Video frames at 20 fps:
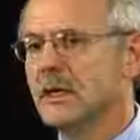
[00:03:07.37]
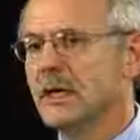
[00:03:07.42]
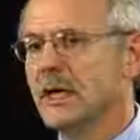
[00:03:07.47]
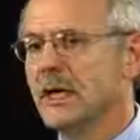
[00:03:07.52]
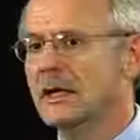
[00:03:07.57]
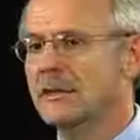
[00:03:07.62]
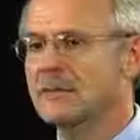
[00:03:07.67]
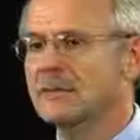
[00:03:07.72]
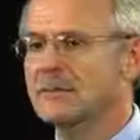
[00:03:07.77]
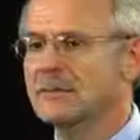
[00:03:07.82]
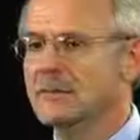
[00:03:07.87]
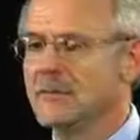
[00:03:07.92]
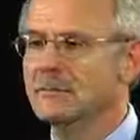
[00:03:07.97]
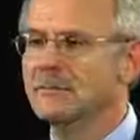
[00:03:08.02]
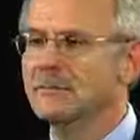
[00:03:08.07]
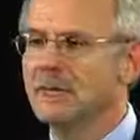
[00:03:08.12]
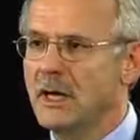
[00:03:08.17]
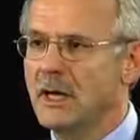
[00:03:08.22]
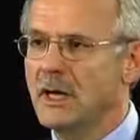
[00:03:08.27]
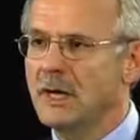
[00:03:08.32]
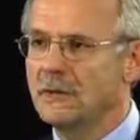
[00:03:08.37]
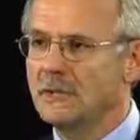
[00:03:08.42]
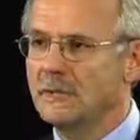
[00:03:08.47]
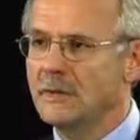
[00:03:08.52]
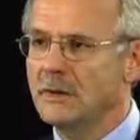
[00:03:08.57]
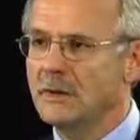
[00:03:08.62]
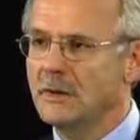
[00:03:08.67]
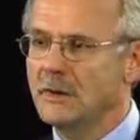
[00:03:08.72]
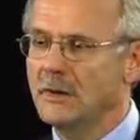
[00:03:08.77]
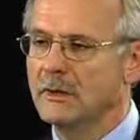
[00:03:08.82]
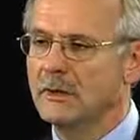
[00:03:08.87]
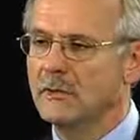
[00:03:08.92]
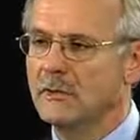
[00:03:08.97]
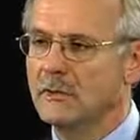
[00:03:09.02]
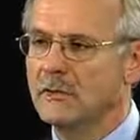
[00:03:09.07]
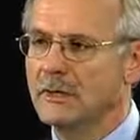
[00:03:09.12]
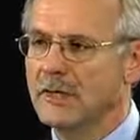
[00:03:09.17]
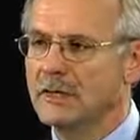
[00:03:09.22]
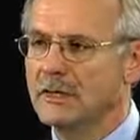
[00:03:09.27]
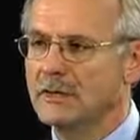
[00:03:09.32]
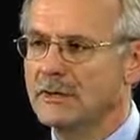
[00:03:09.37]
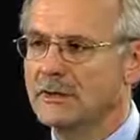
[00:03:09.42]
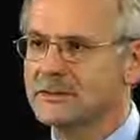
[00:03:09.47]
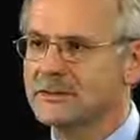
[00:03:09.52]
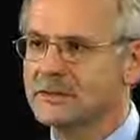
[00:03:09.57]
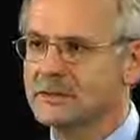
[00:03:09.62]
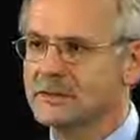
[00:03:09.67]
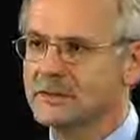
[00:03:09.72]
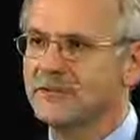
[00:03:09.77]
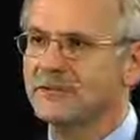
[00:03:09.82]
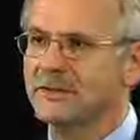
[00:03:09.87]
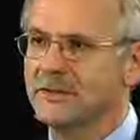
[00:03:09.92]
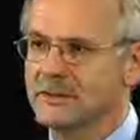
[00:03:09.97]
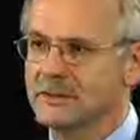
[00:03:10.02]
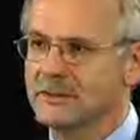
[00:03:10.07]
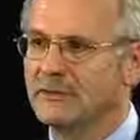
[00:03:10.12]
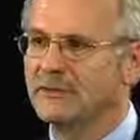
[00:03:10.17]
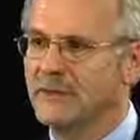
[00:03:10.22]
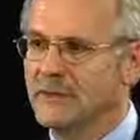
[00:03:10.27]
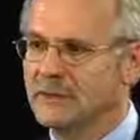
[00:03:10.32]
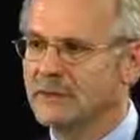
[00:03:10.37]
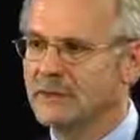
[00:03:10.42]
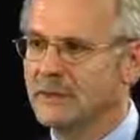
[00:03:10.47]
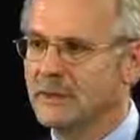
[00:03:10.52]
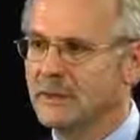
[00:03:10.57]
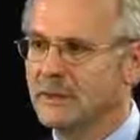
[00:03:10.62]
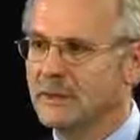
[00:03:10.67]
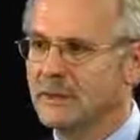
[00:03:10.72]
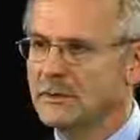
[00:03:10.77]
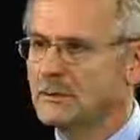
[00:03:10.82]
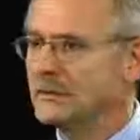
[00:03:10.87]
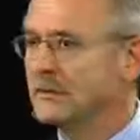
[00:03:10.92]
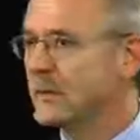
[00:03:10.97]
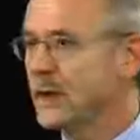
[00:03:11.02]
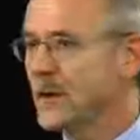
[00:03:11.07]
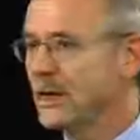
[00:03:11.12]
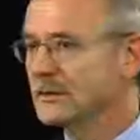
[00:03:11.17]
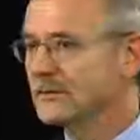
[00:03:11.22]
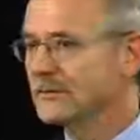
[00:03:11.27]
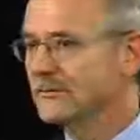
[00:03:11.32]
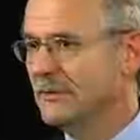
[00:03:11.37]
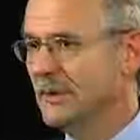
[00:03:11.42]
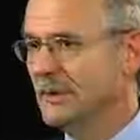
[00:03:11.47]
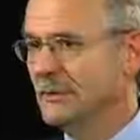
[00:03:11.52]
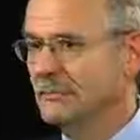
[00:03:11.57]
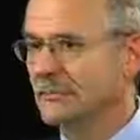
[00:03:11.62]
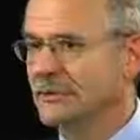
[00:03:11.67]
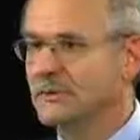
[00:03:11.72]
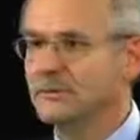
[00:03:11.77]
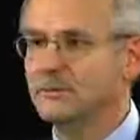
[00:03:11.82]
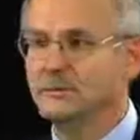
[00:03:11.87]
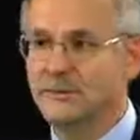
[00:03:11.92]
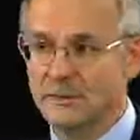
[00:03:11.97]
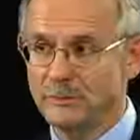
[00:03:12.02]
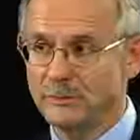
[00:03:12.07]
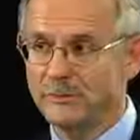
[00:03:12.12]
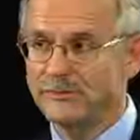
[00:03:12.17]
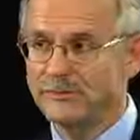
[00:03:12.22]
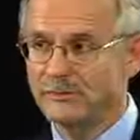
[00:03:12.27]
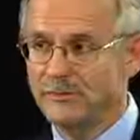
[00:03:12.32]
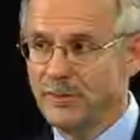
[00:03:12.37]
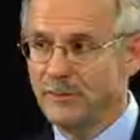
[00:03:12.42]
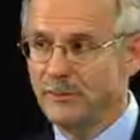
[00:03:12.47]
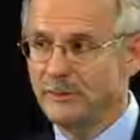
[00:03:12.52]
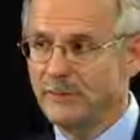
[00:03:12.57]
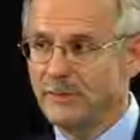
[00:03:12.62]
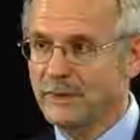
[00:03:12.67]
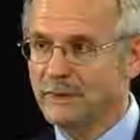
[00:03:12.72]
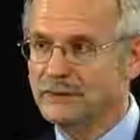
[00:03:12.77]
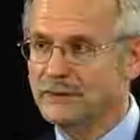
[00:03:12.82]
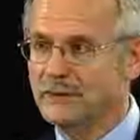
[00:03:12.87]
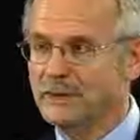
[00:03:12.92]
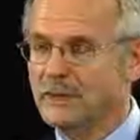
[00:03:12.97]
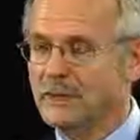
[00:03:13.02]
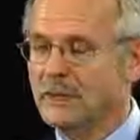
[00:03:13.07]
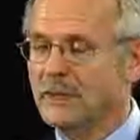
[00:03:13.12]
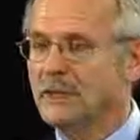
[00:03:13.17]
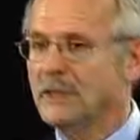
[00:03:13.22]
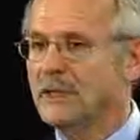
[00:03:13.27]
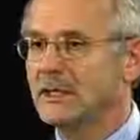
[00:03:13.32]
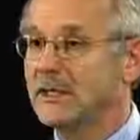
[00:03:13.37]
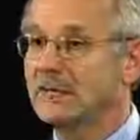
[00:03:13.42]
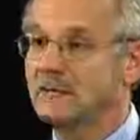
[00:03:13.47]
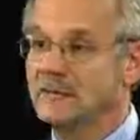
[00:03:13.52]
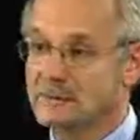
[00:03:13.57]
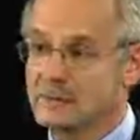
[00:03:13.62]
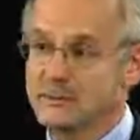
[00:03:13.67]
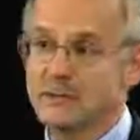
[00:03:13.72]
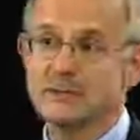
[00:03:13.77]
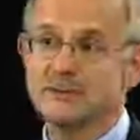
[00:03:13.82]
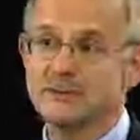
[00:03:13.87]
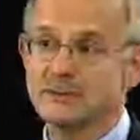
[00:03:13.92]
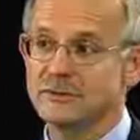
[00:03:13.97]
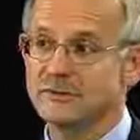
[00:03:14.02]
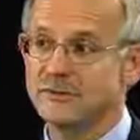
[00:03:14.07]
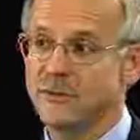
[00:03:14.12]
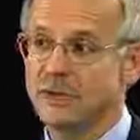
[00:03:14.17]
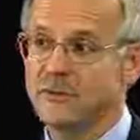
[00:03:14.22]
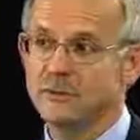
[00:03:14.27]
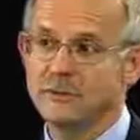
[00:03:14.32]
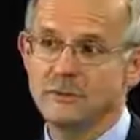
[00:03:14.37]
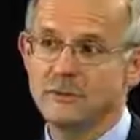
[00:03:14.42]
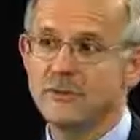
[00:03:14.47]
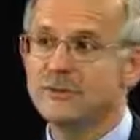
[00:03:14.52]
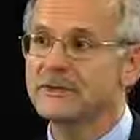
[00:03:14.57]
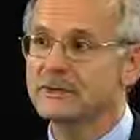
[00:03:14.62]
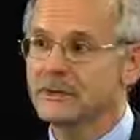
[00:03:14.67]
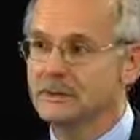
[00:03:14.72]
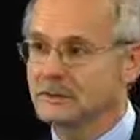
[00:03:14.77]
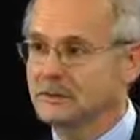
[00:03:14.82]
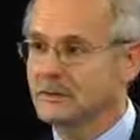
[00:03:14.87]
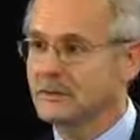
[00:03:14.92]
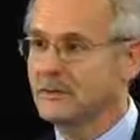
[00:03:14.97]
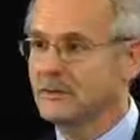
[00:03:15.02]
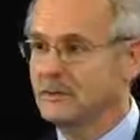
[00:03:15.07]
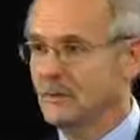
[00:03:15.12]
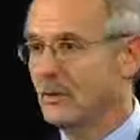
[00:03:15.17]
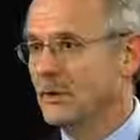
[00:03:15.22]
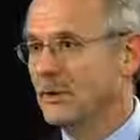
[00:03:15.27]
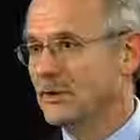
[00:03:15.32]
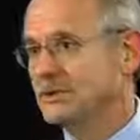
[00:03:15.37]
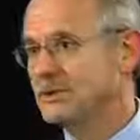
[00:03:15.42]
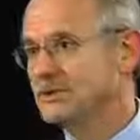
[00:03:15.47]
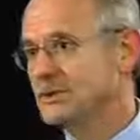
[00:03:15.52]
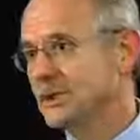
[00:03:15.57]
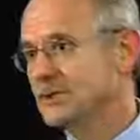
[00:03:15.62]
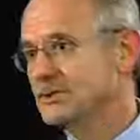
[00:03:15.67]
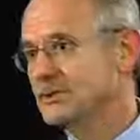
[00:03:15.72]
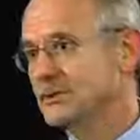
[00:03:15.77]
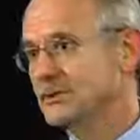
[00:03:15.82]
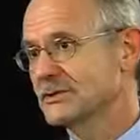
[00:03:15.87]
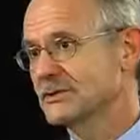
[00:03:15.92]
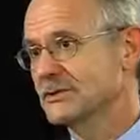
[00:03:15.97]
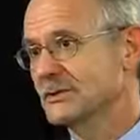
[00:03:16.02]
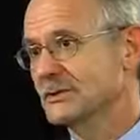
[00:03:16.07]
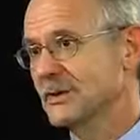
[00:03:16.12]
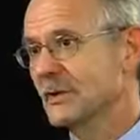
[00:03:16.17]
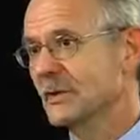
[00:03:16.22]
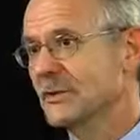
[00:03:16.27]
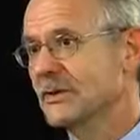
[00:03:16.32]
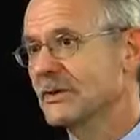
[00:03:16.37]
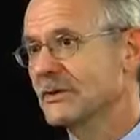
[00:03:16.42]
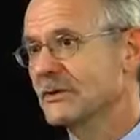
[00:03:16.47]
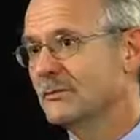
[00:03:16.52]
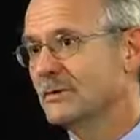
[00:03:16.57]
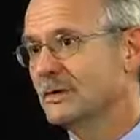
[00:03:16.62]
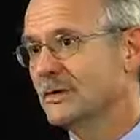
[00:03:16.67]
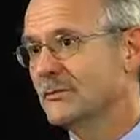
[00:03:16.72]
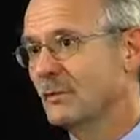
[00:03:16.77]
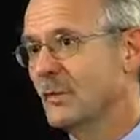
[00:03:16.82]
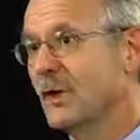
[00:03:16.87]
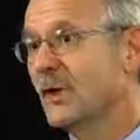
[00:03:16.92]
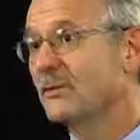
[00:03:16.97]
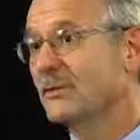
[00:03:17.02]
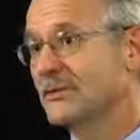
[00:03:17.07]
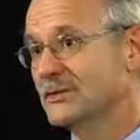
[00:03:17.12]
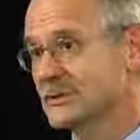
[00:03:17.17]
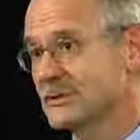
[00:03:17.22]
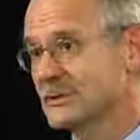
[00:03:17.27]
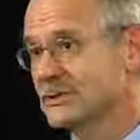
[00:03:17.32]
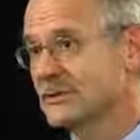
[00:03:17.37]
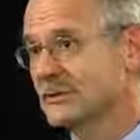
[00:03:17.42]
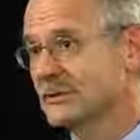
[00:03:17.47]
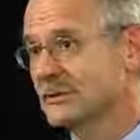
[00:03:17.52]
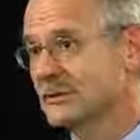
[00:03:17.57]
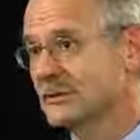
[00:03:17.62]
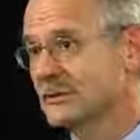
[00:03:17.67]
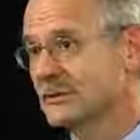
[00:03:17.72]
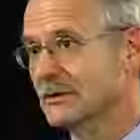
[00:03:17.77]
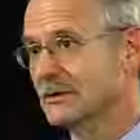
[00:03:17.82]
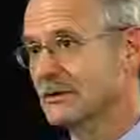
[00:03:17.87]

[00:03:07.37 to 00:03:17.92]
And at the same time, we're making a significant investment in new product development and people development, in infrastructure development within the organization so that we can be well positioned